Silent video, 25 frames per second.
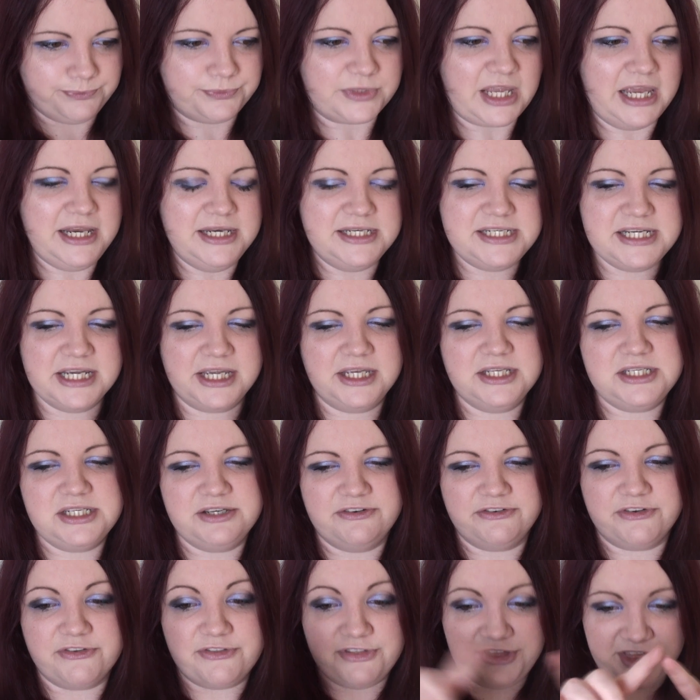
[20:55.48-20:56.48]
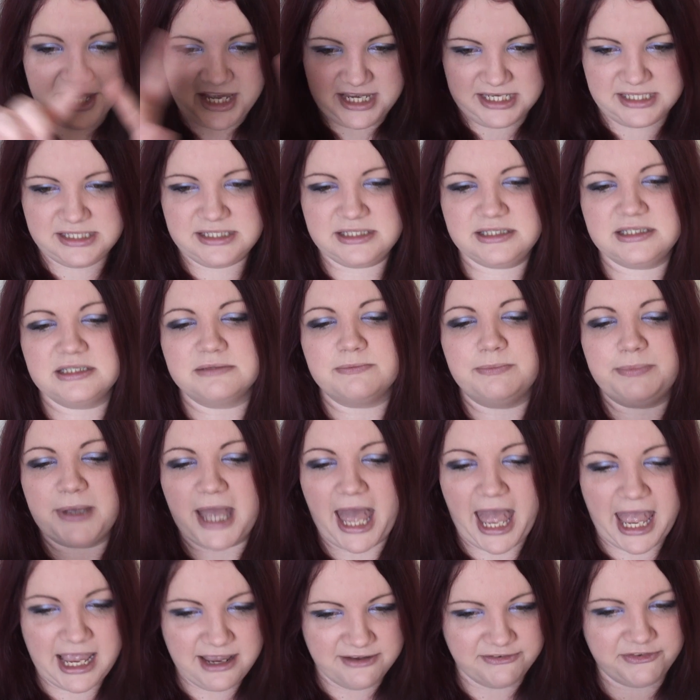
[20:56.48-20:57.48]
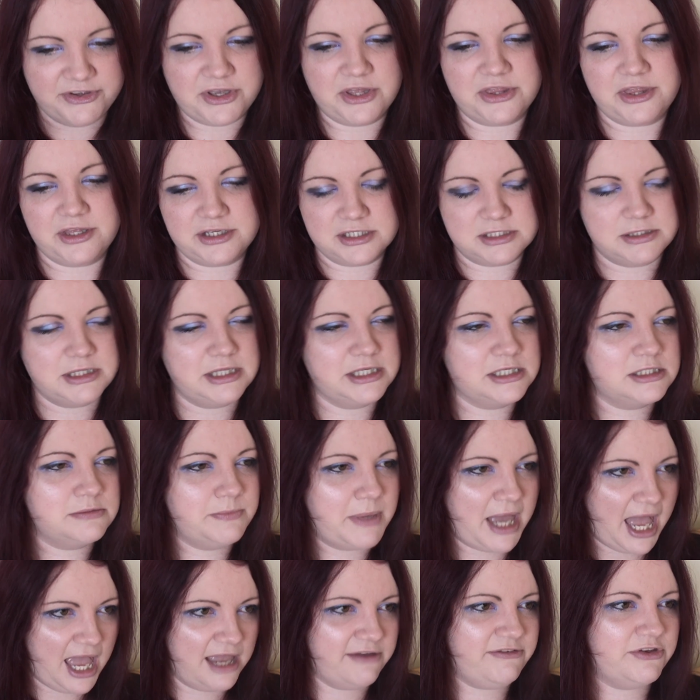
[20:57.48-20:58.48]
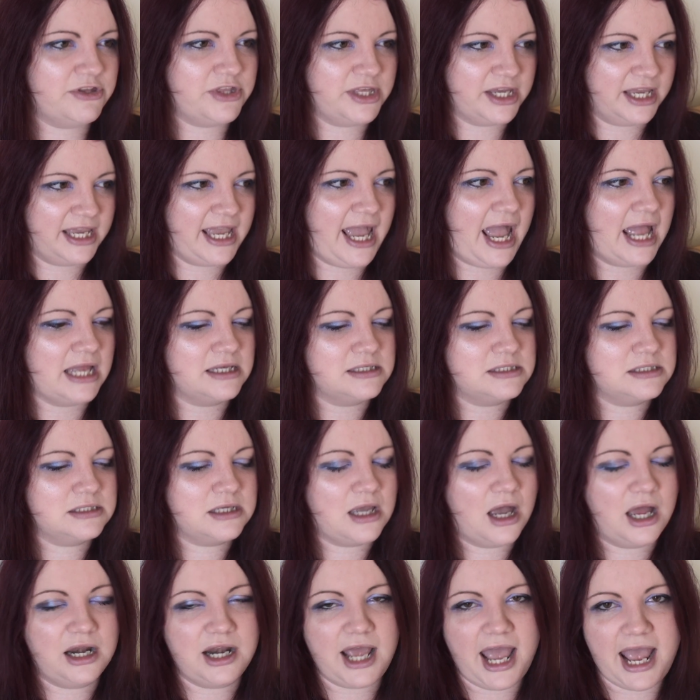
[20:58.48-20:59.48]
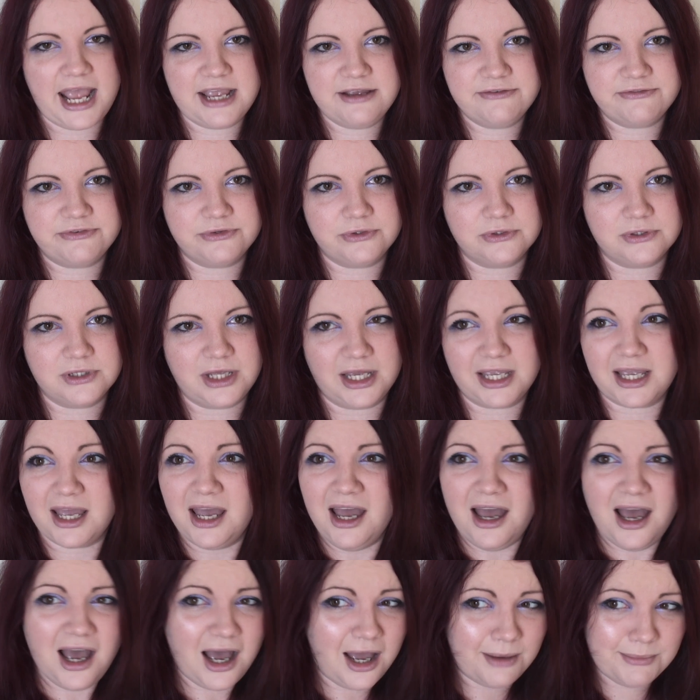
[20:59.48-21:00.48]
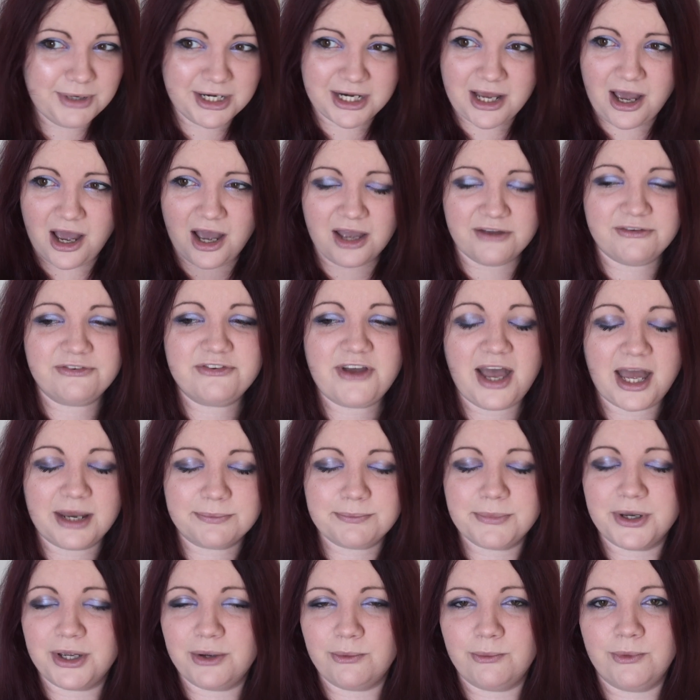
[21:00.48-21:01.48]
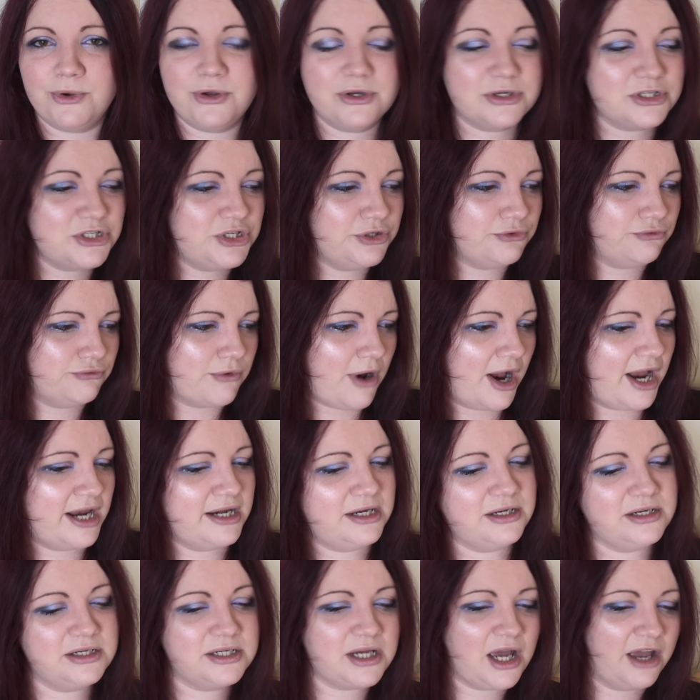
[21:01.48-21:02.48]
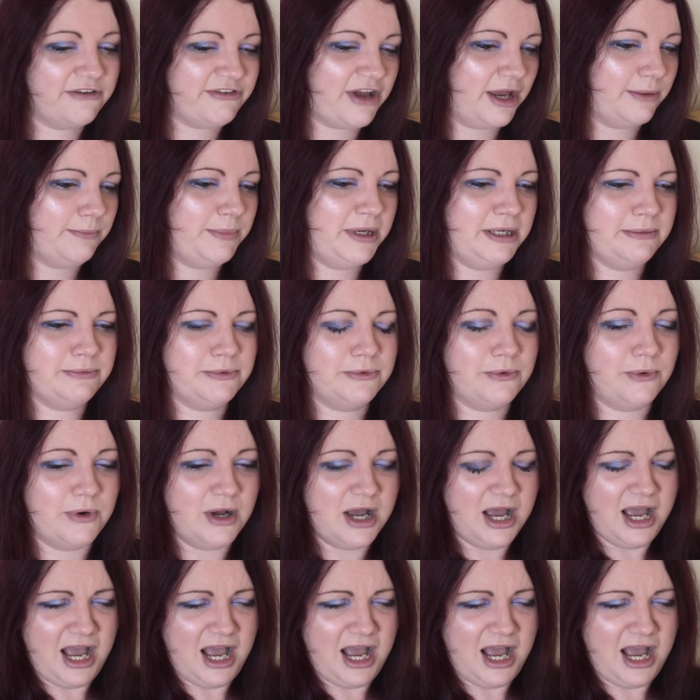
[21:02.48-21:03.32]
indicative of this behavior, this behavior that gets kind of hateful. Like, I mean, I've had my work derided. I've had people